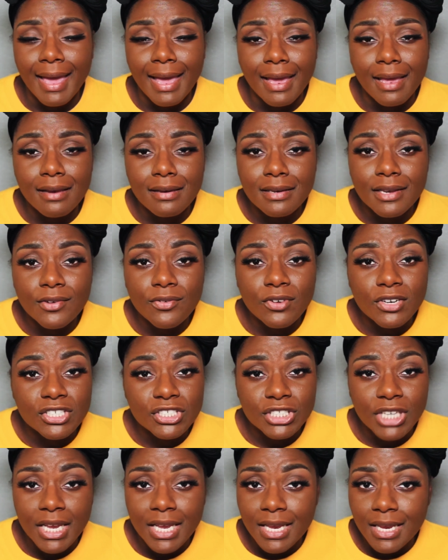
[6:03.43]
8 different
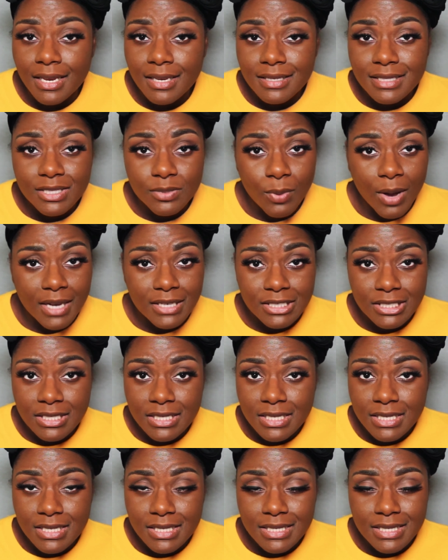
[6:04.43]
shade
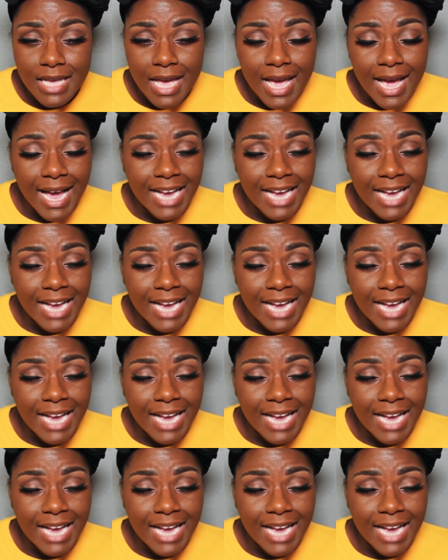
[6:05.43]
swatches.